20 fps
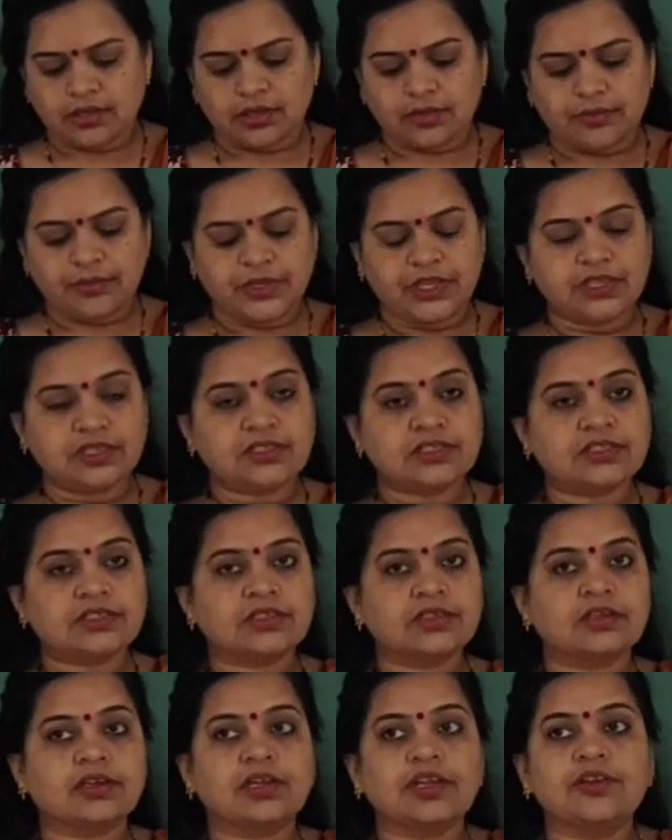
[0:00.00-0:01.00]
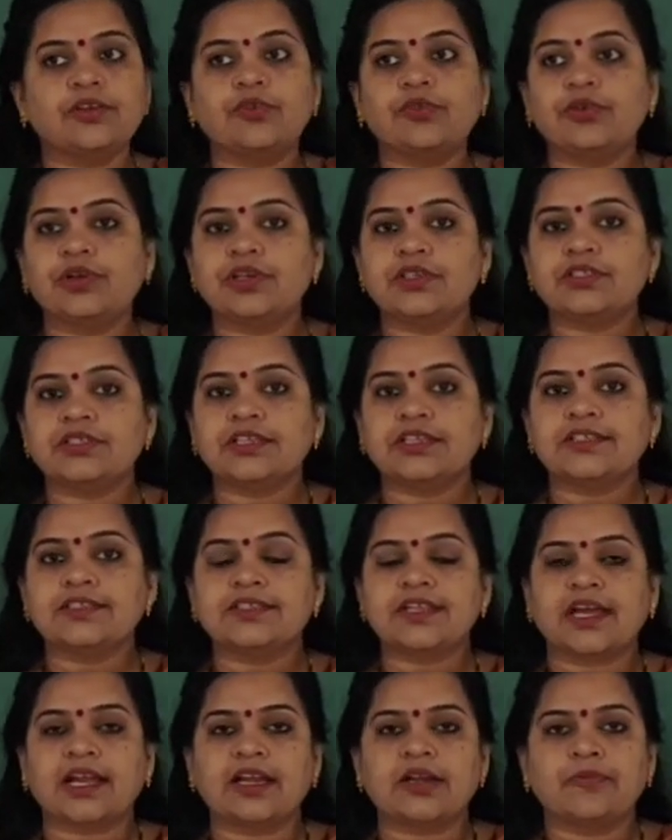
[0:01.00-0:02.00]
Means, Intruder says
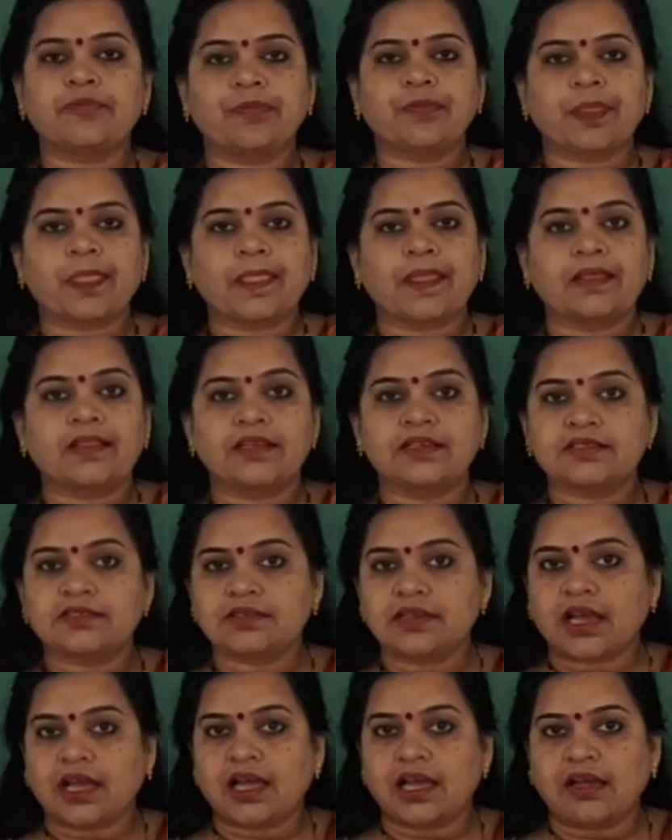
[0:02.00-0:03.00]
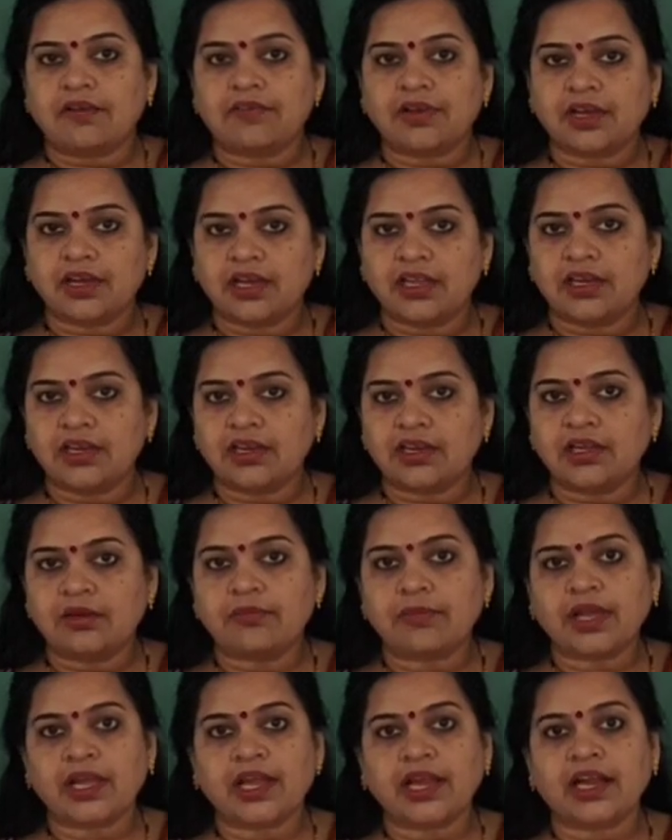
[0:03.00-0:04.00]
that I have a gun in
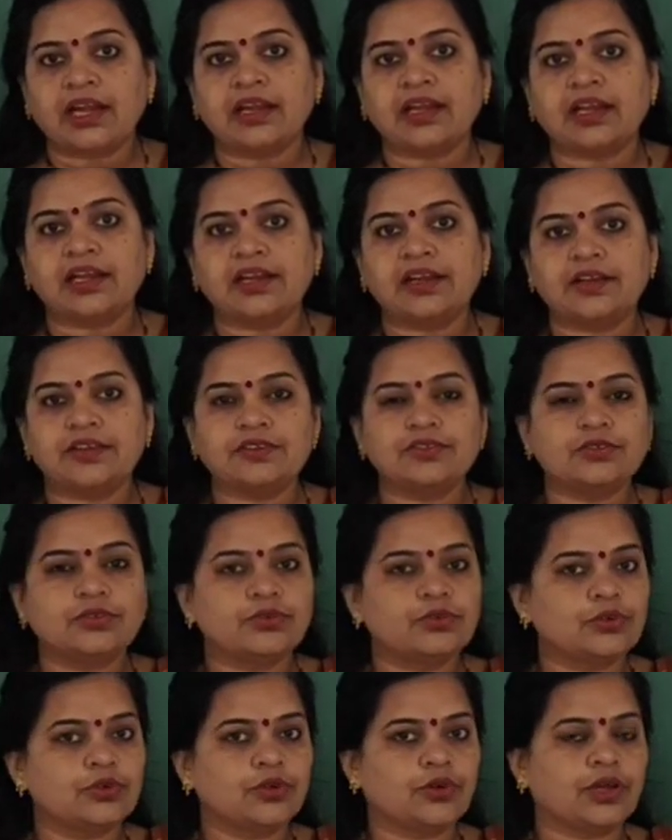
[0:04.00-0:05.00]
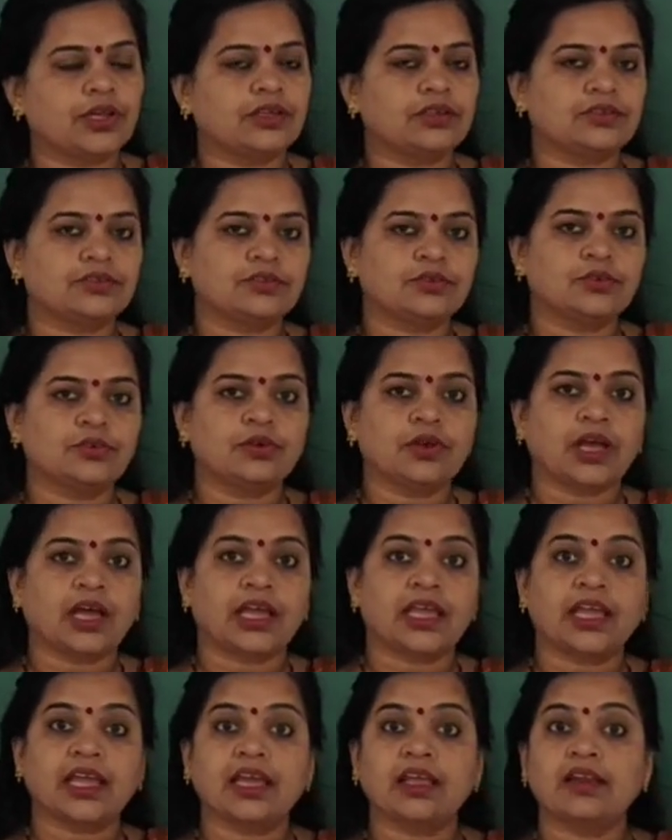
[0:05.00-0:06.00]
my hand and it is no toy. So, I
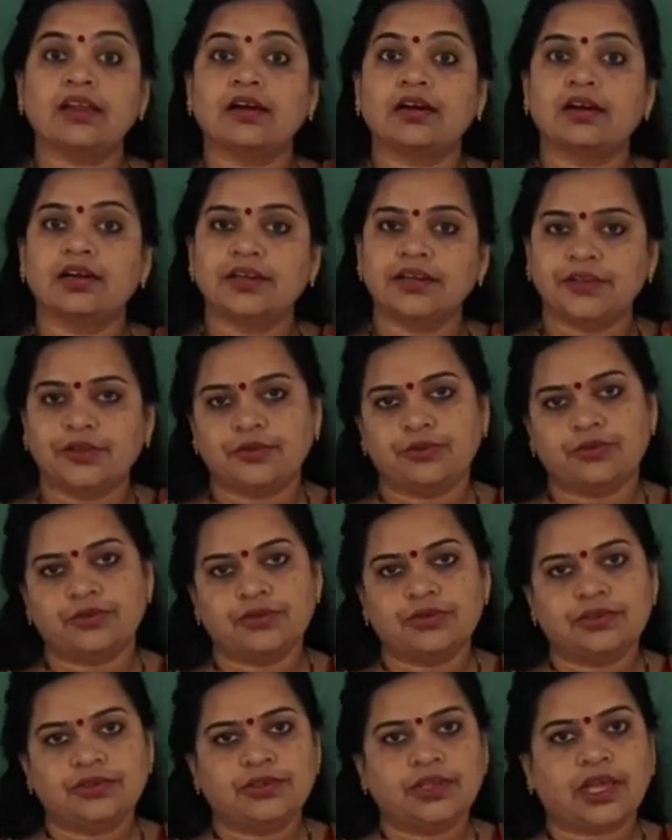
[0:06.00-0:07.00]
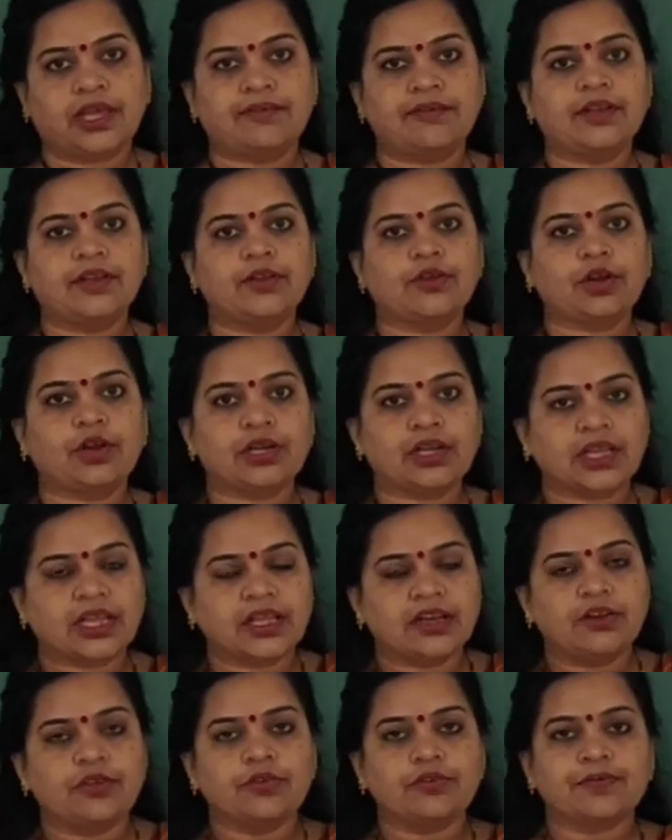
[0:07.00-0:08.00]
can hurt you. I will not
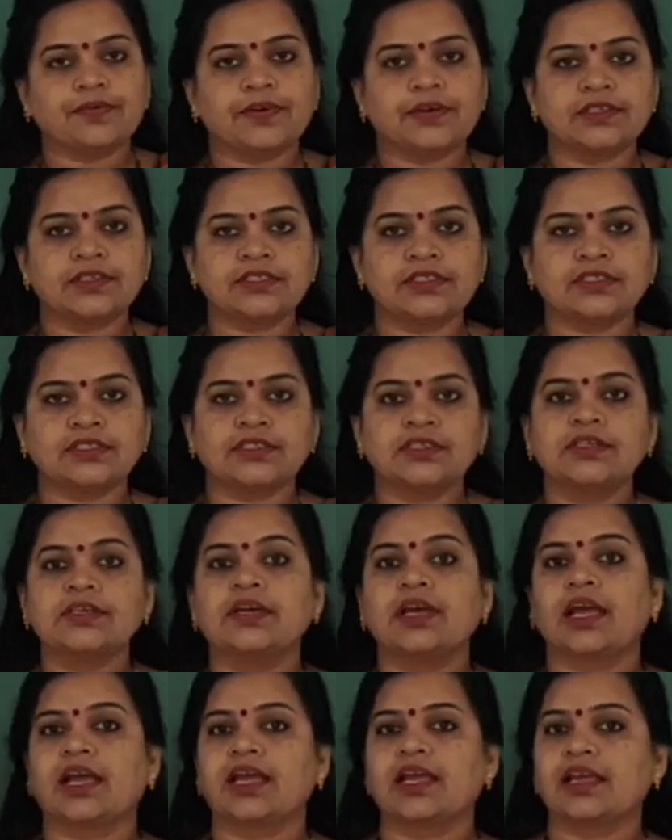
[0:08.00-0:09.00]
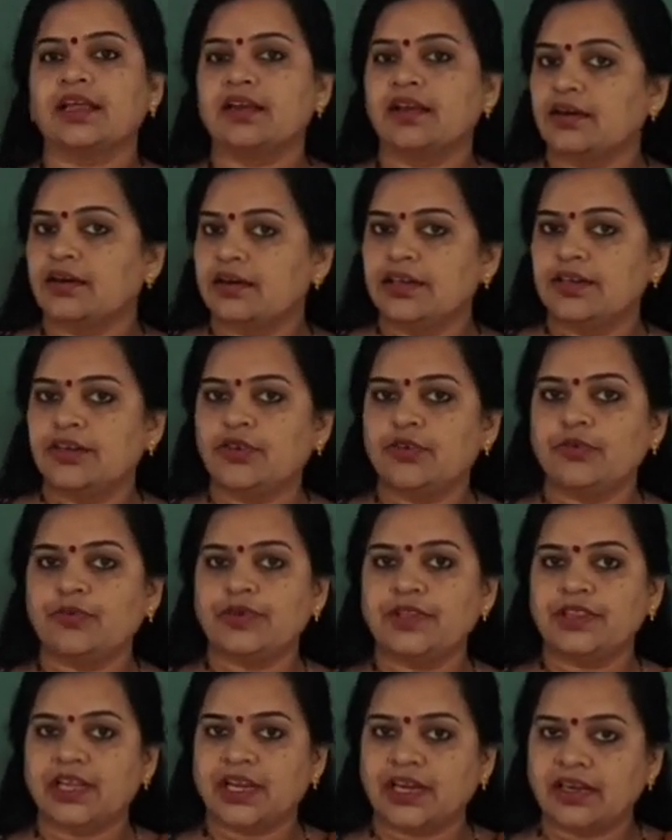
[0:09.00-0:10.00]
kill you first. I can hurt you
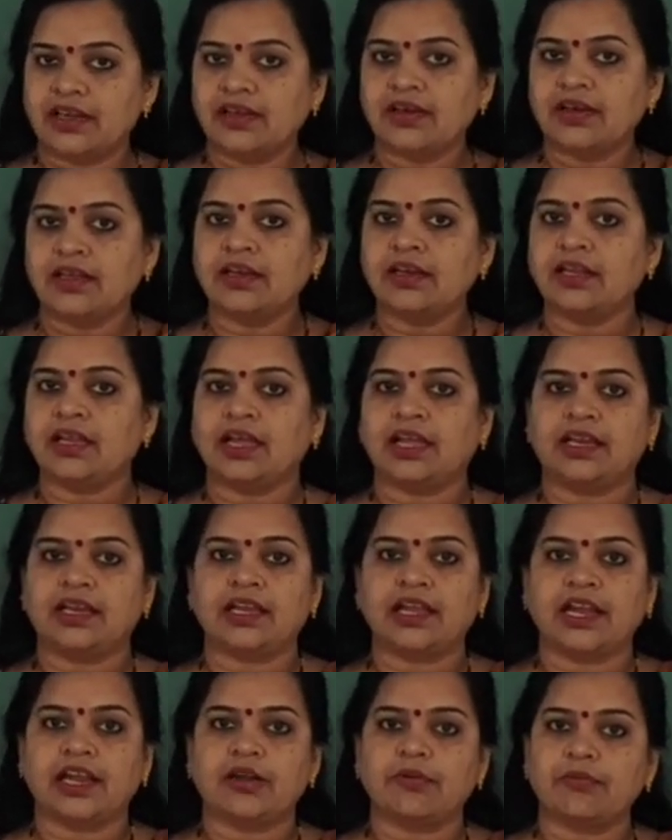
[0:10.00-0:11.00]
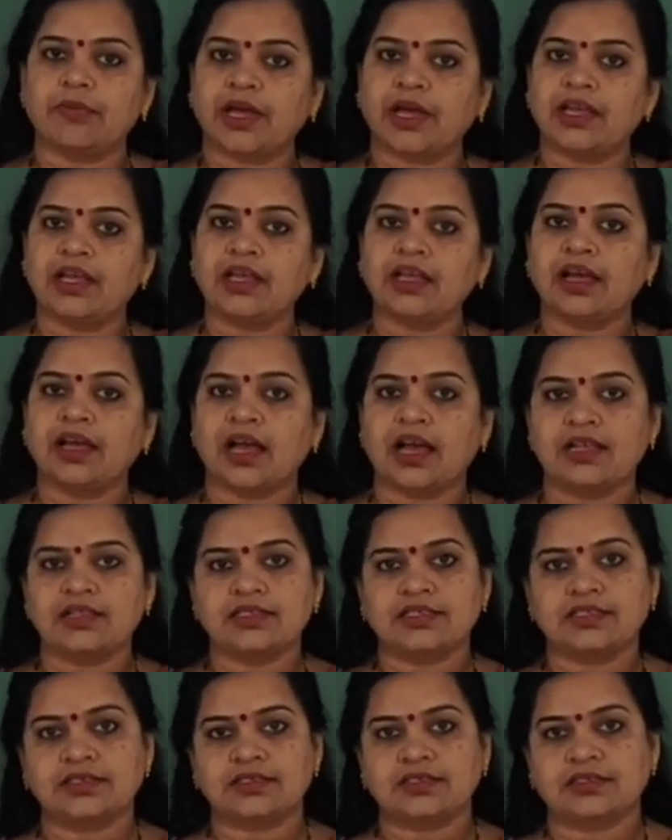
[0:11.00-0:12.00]
with that gun and get my
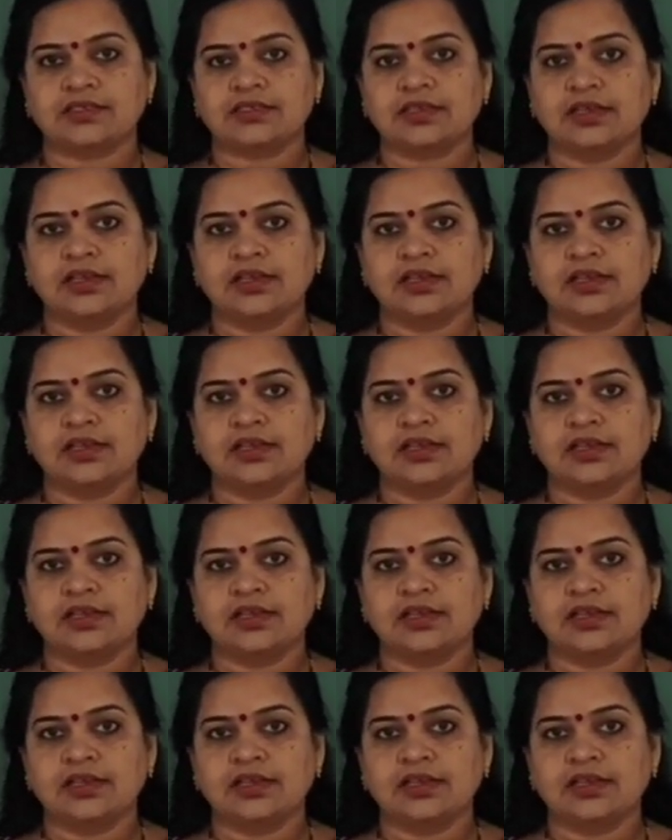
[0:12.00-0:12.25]
answers.